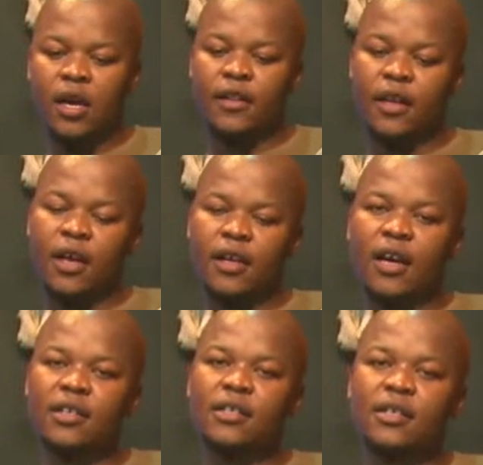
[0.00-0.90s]
their
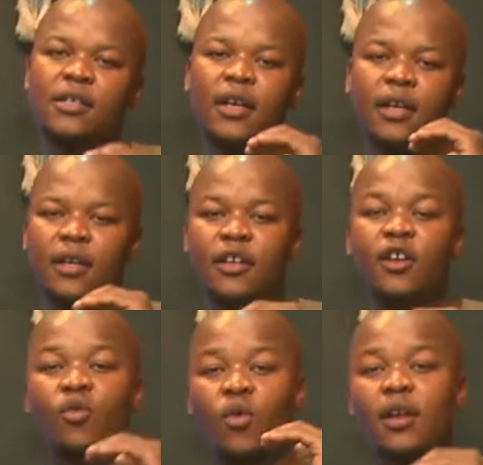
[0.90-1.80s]
youngsters, they,
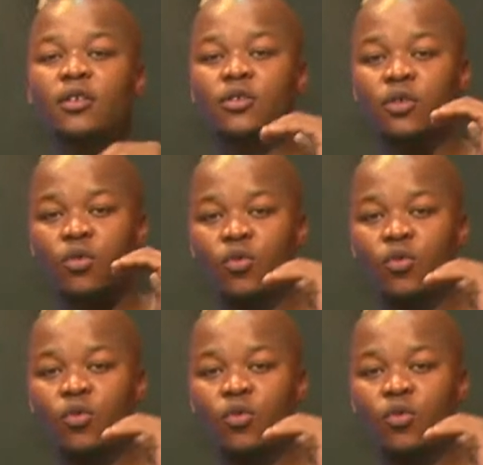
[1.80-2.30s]
they run so